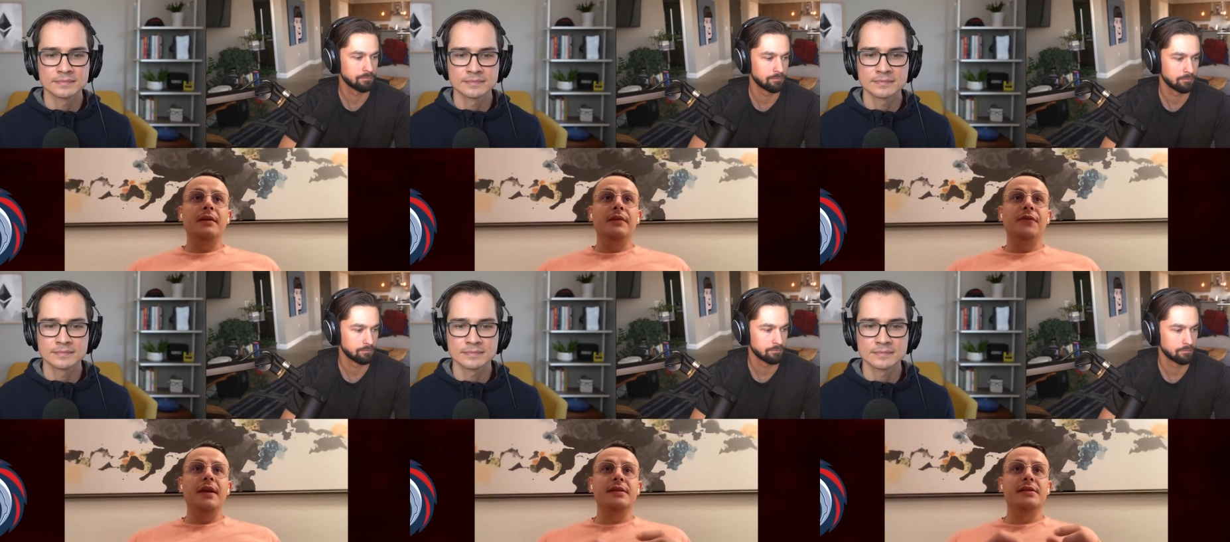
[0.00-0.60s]
Speaker 1: the
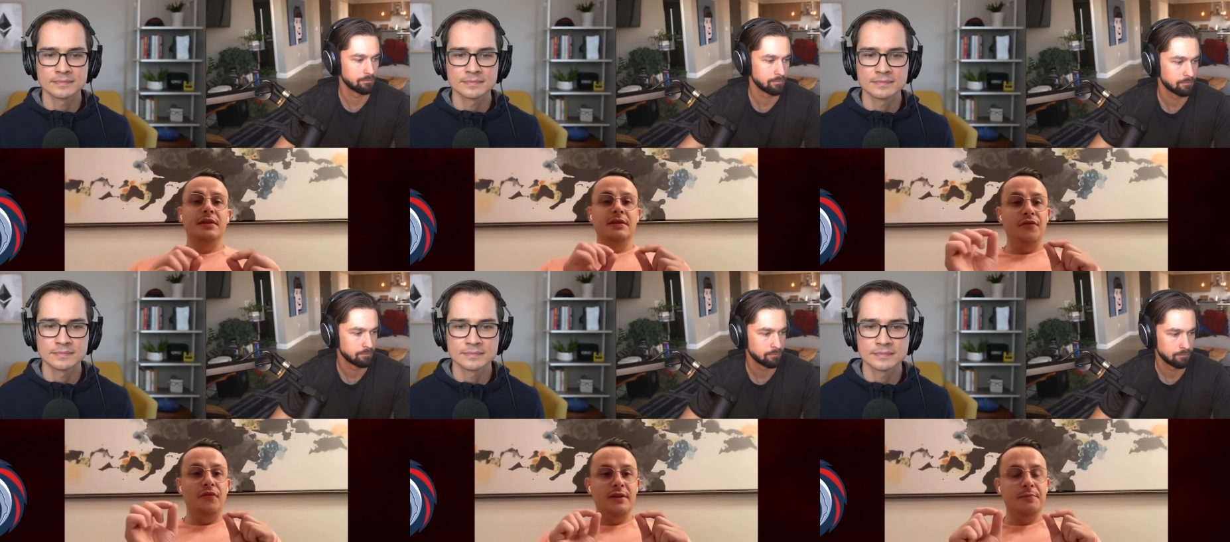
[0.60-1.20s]
thing is, the
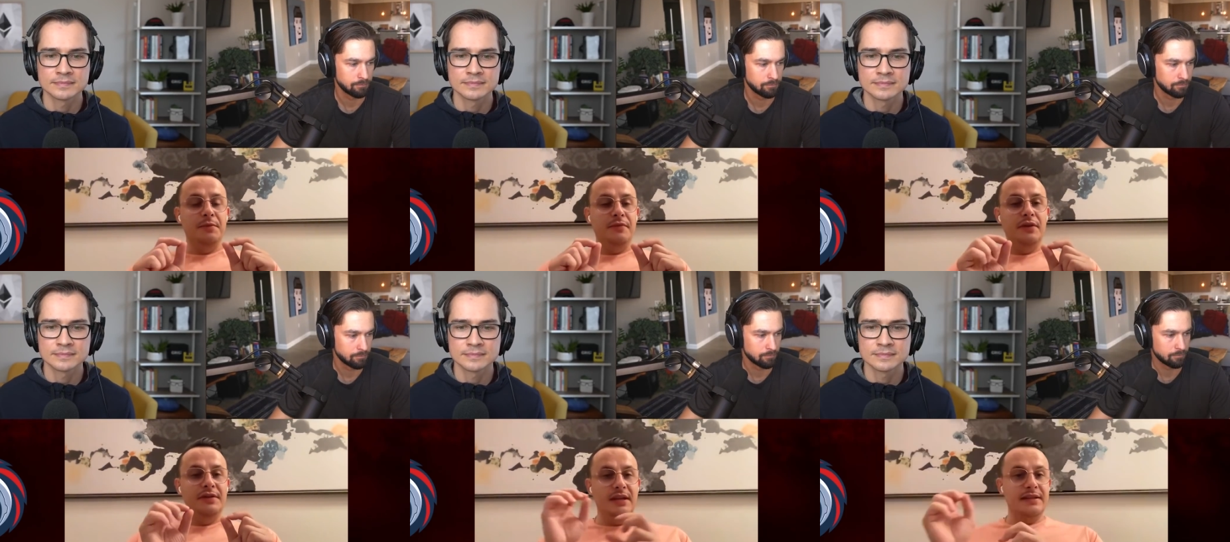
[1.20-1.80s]
difference
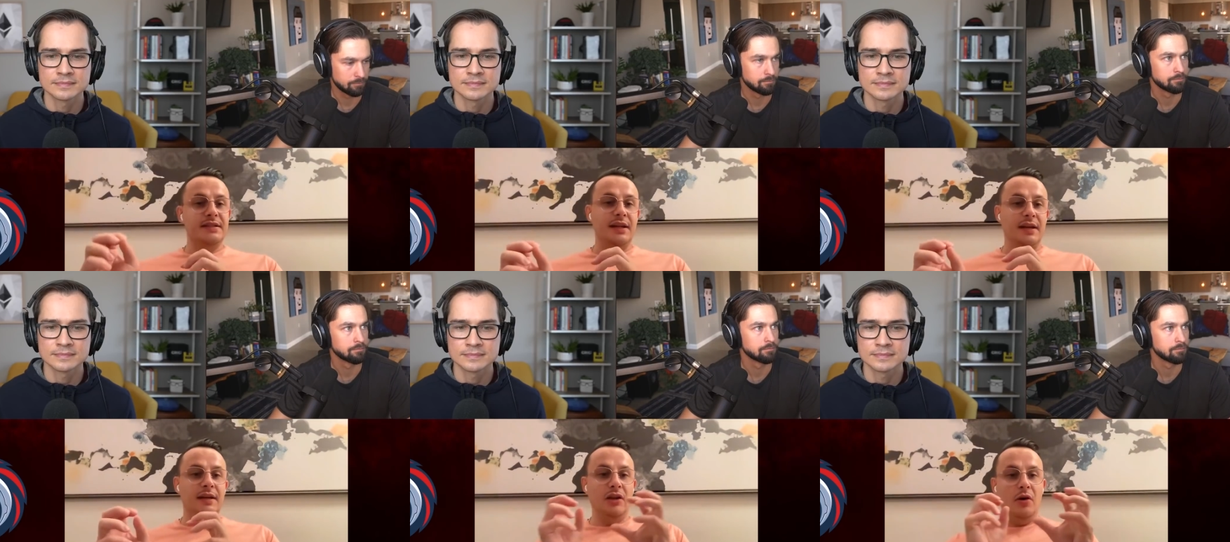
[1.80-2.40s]
between
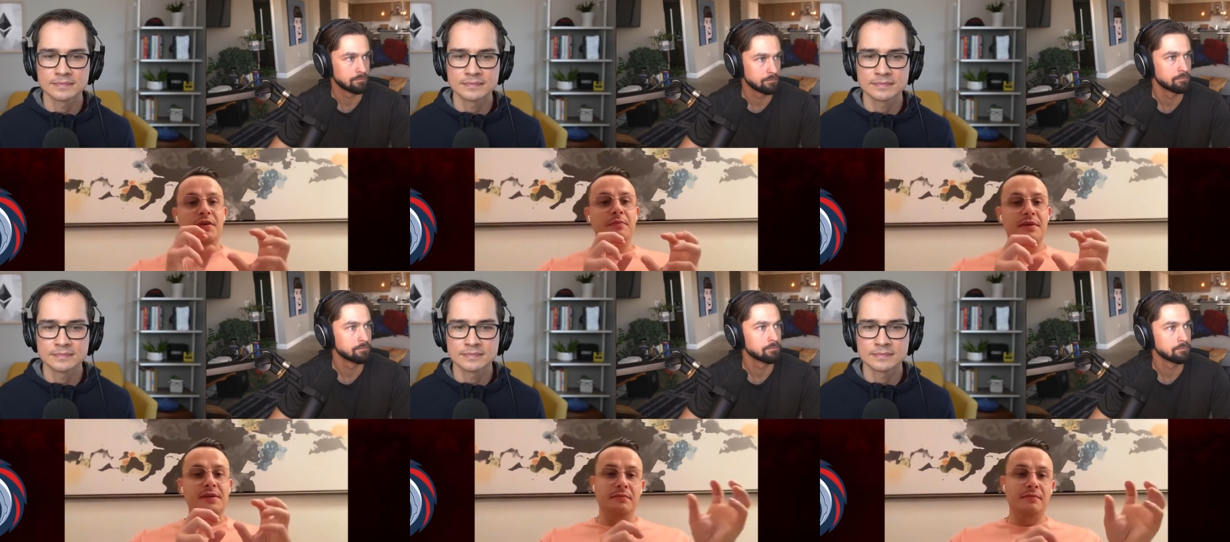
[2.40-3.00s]
zkSync and
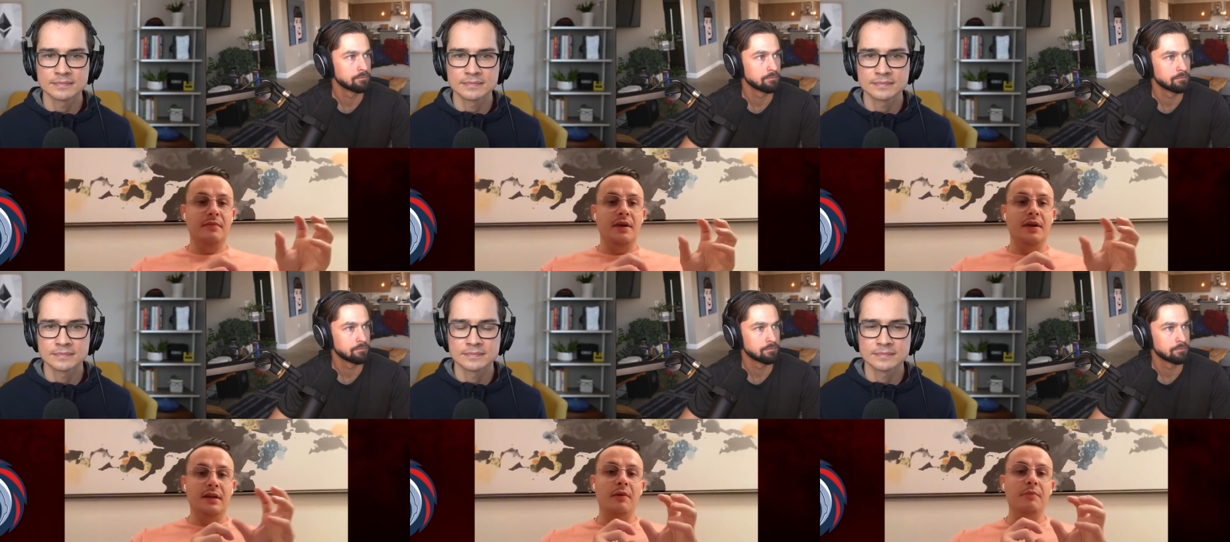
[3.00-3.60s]
Optimism
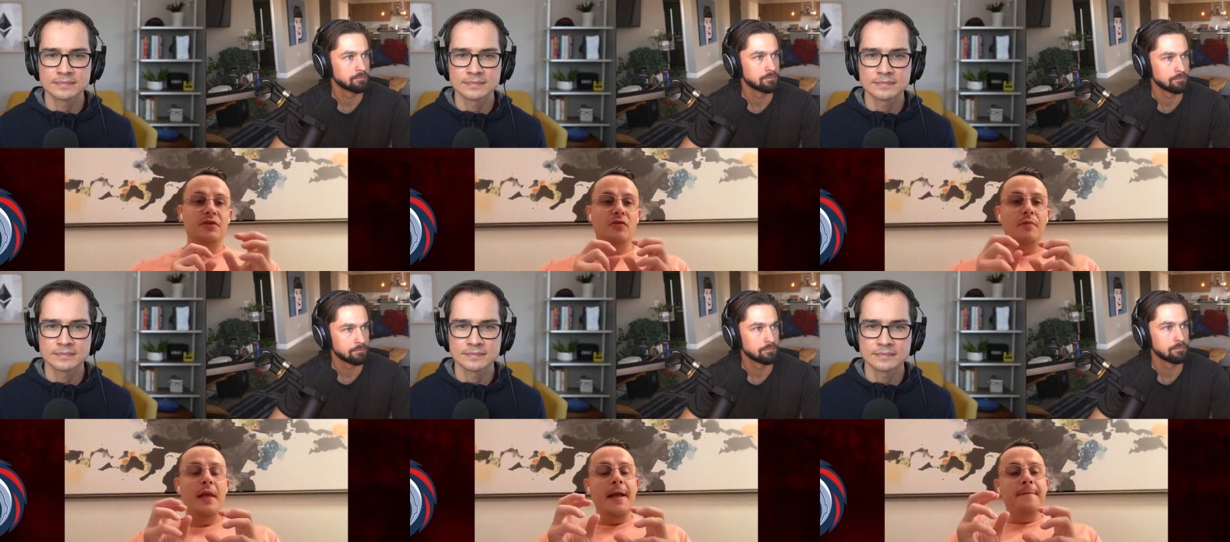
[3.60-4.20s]
and
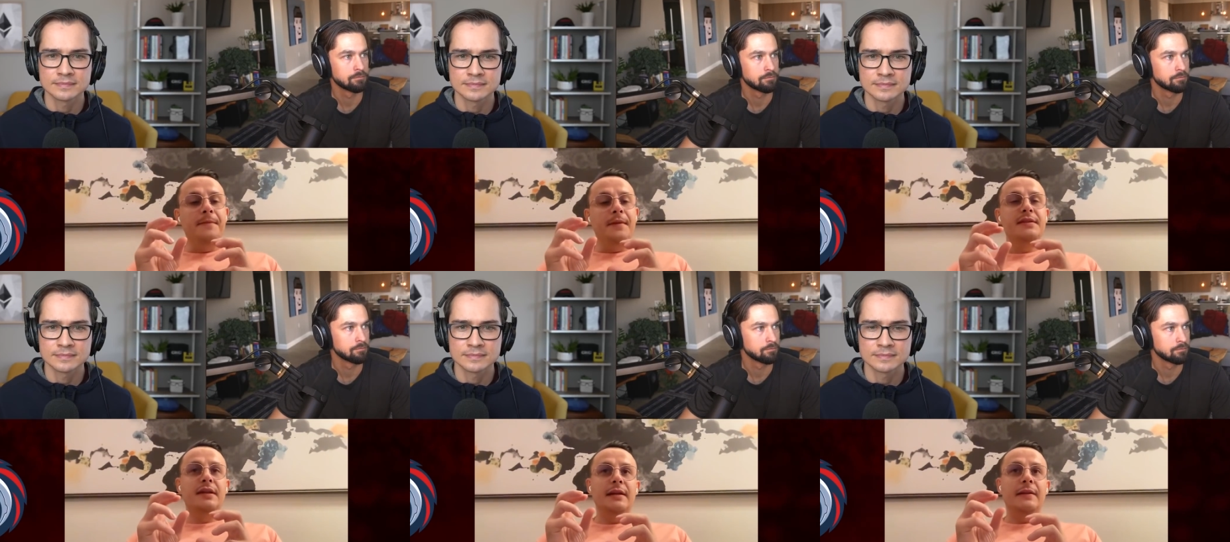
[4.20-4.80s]
Arbitrum
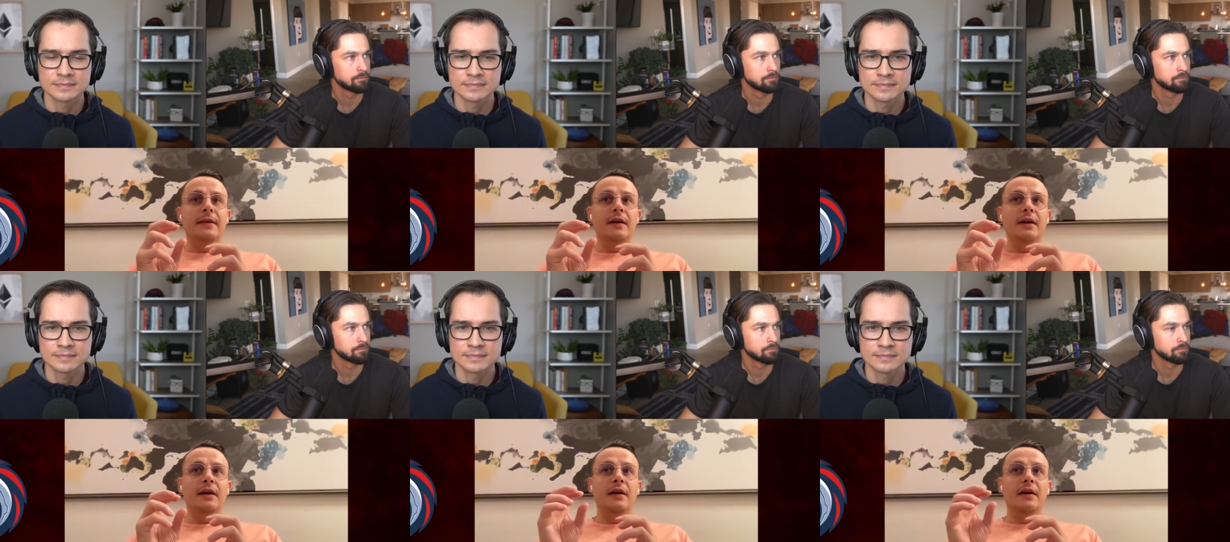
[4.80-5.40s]
is that
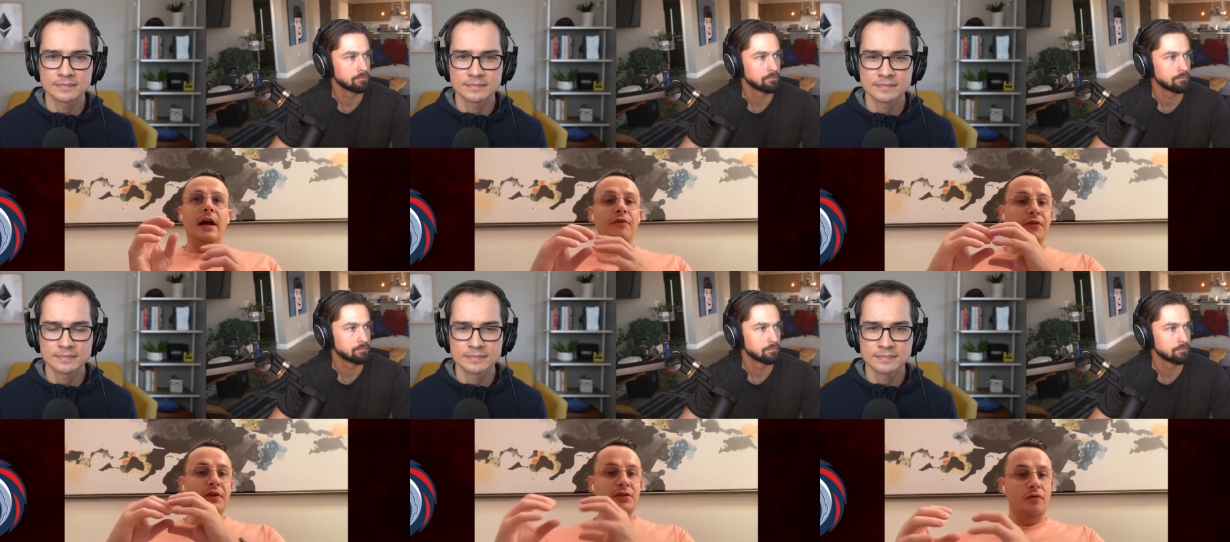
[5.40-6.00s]
uh,
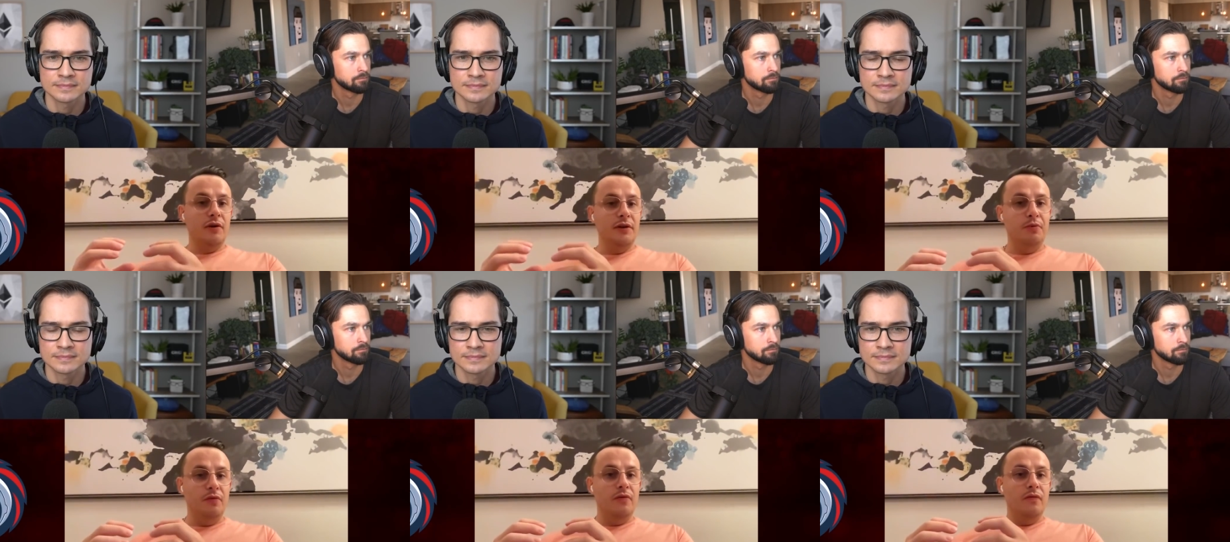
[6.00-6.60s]
everything is already
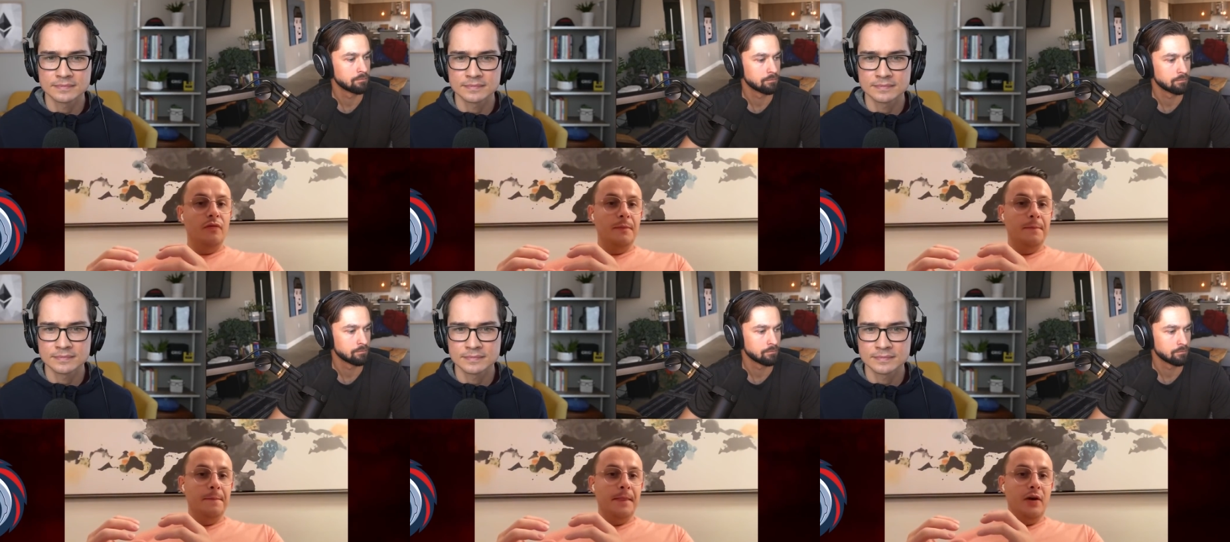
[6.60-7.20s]
proven
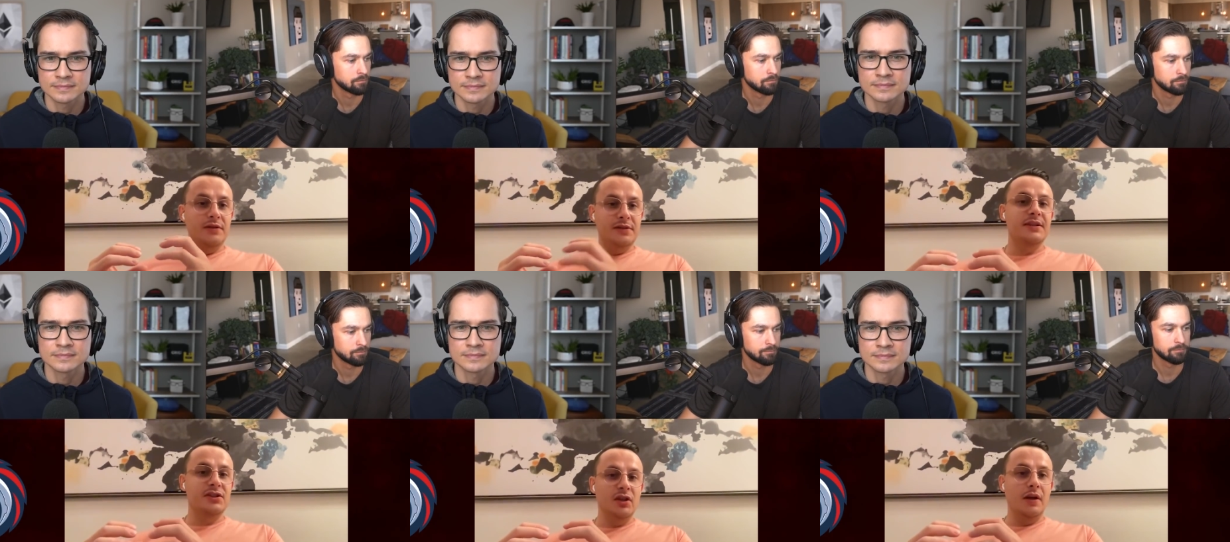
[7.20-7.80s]
on
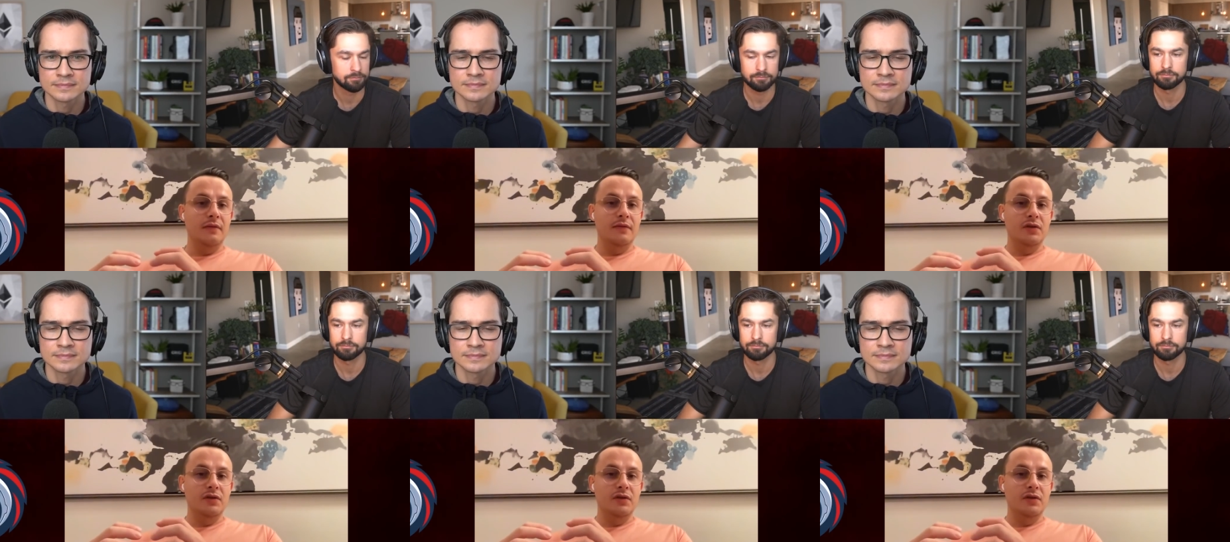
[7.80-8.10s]
zkSync.